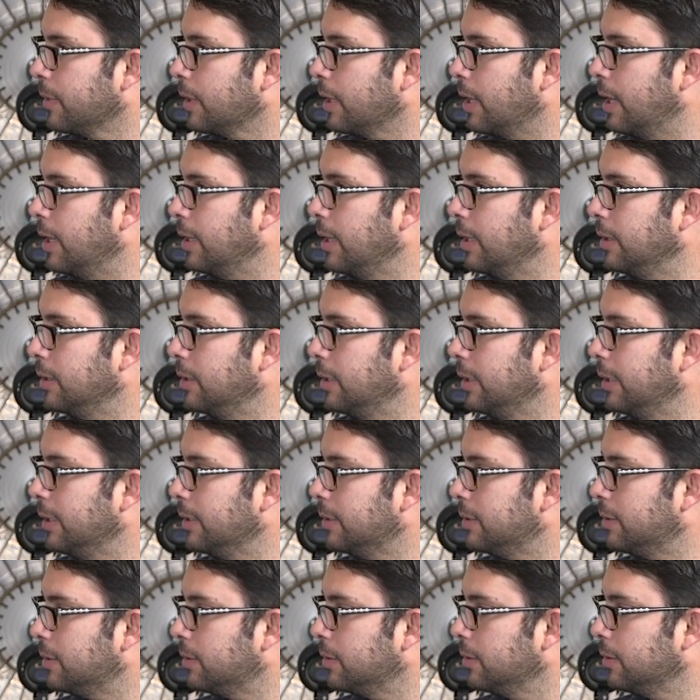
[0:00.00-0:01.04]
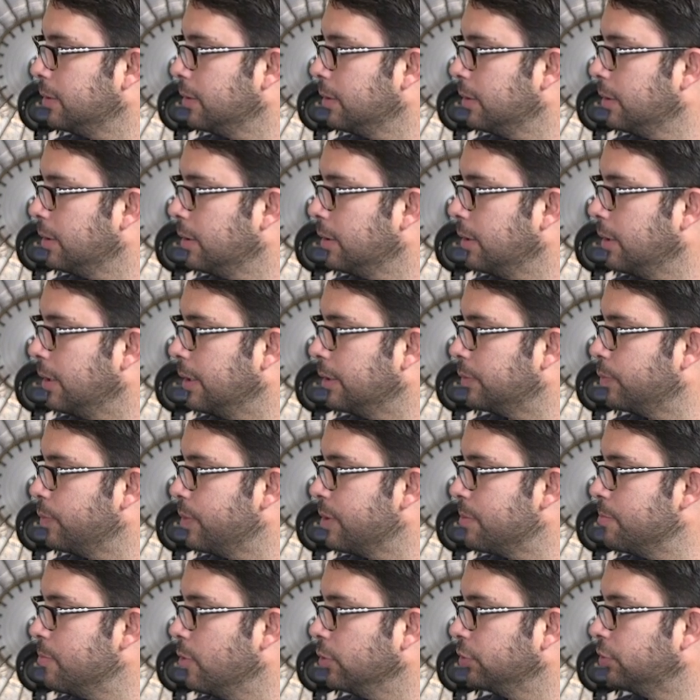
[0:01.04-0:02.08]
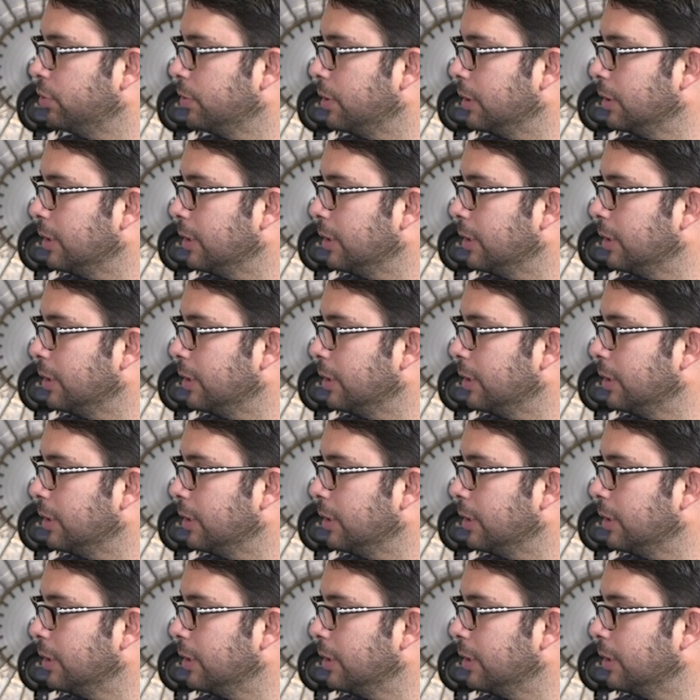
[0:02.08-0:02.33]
And then this is with most of